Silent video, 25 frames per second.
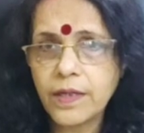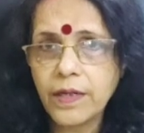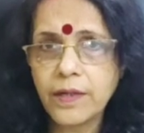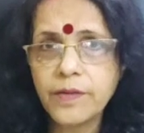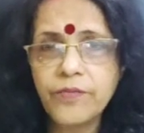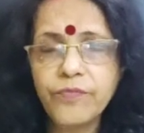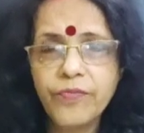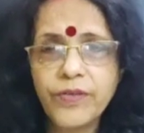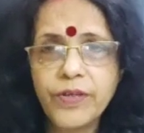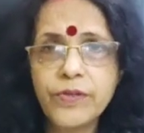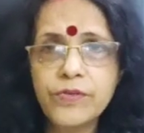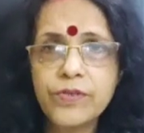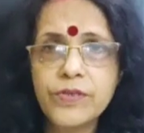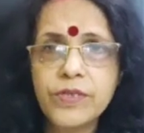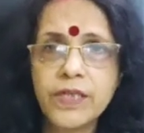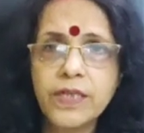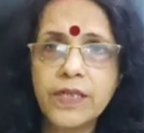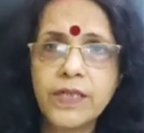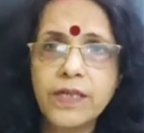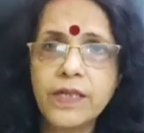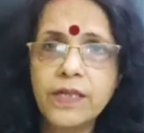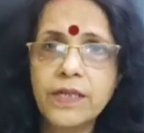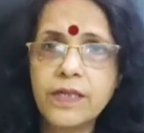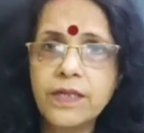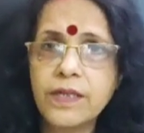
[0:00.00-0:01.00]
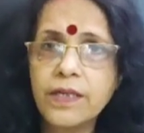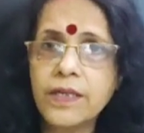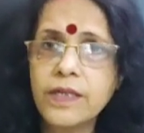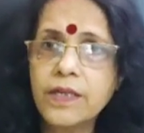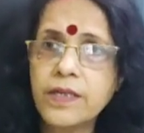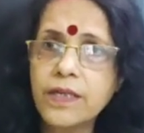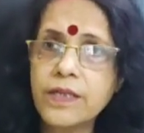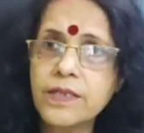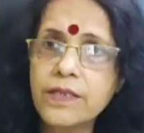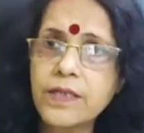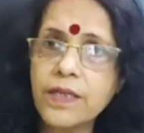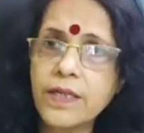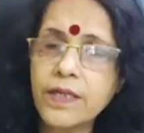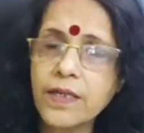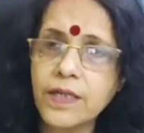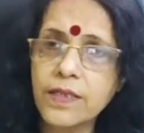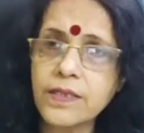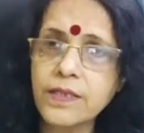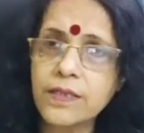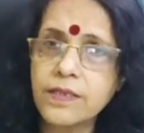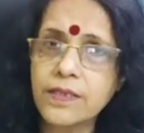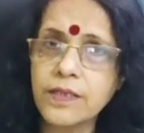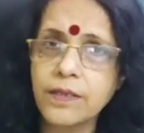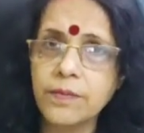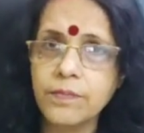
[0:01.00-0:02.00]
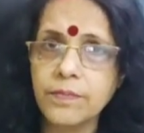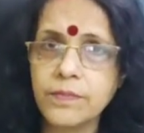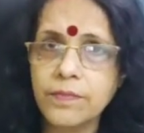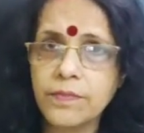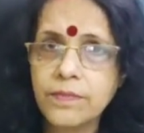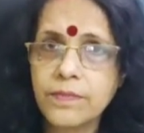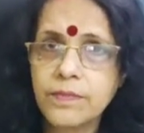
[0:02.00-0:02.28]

confusing it, it is a custom.